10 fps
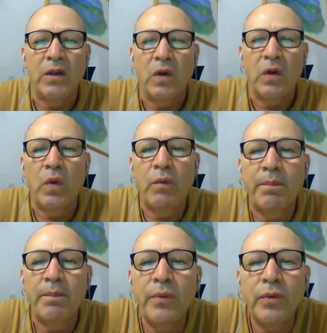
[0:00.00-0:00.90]
When we
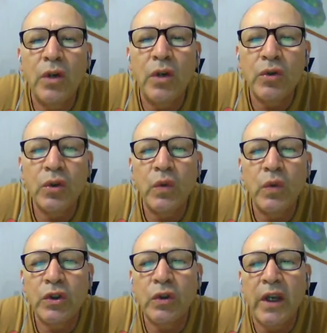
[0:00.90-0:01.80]
put those two words
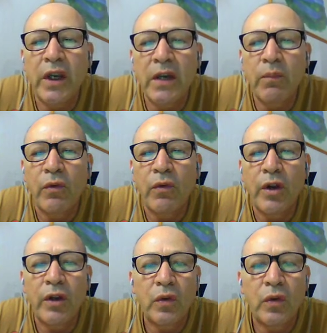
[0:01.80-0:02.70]
together, we're
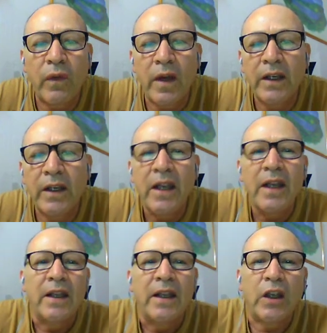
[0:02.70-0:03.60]
going to find
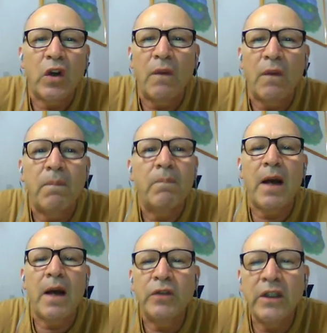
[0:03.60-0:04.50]
the
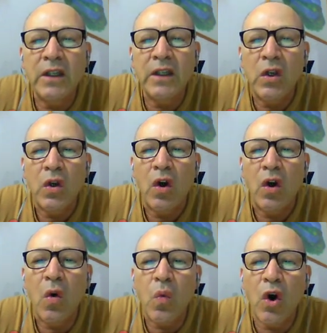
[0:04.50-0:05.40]
compounding
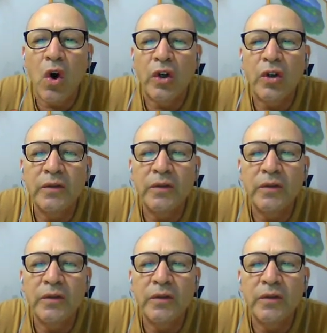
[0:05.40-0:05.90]
homework.